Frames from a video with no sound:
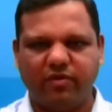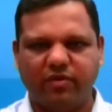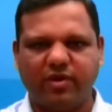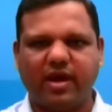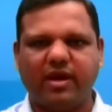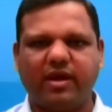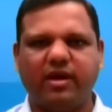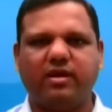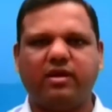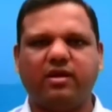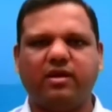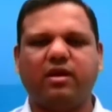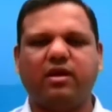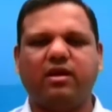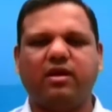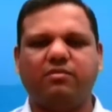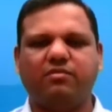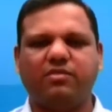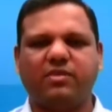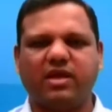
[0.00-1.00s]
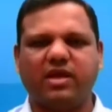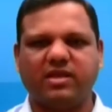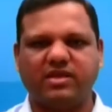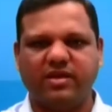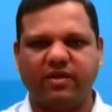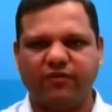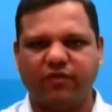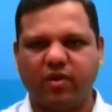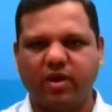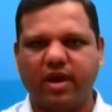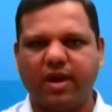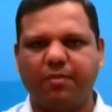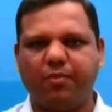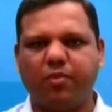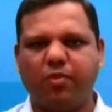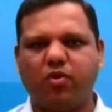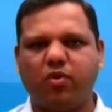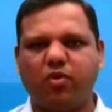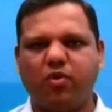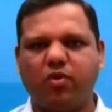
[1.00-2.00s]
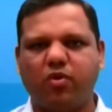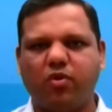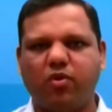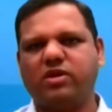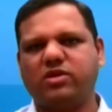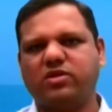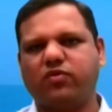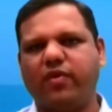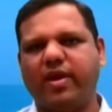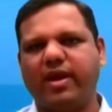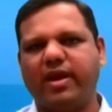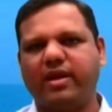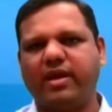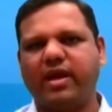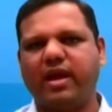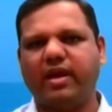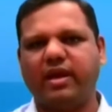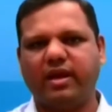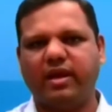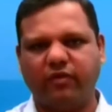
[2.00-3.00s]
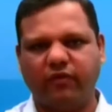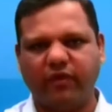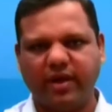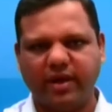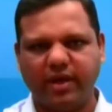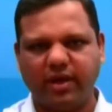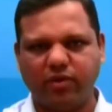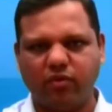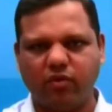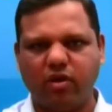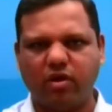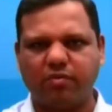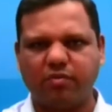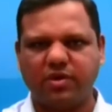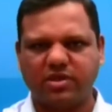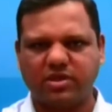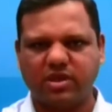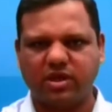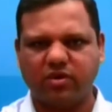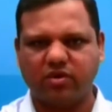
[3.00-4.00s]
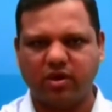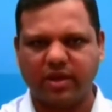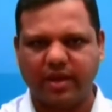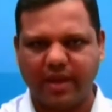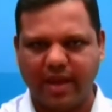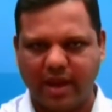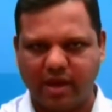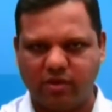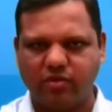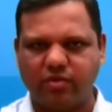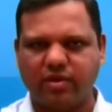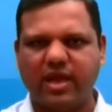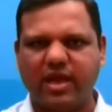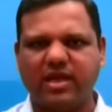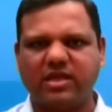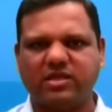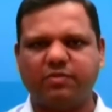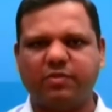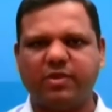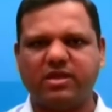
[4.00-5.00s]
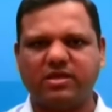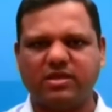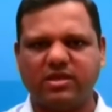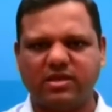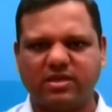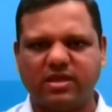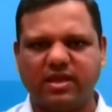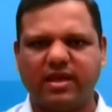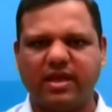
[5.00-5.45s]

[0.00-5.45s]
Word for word: when we look at it, say for Repco, it was quite high at 22 odd percent on an annualized basis.